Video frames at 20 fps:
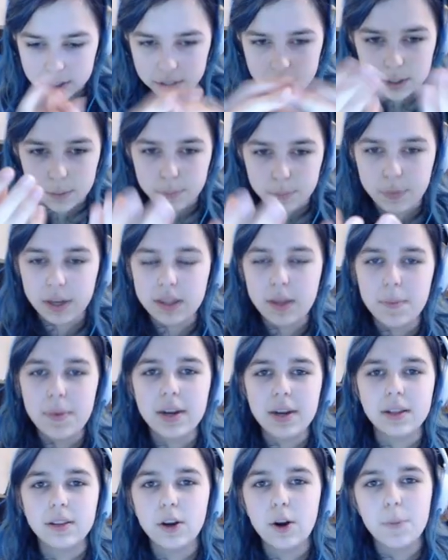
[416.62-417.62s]
put them
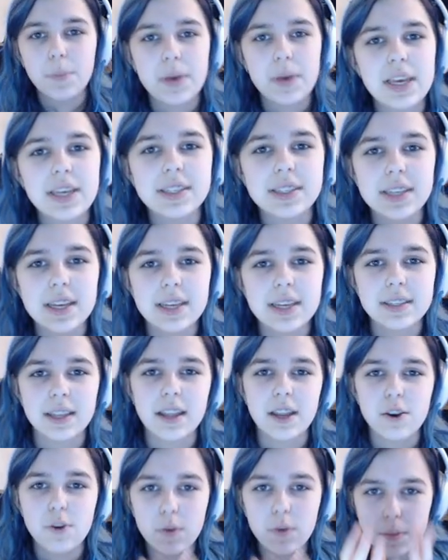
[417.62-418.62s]
into little pieces and
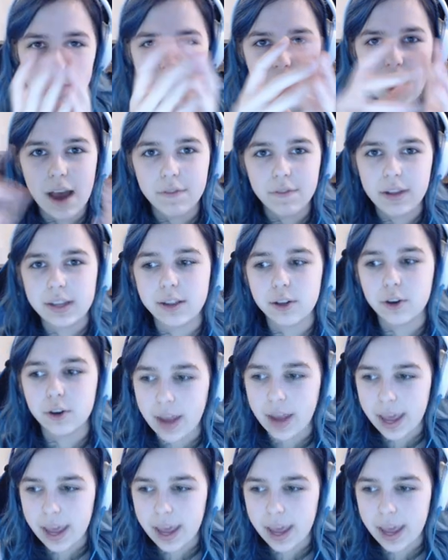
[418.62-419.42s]
then you would have like little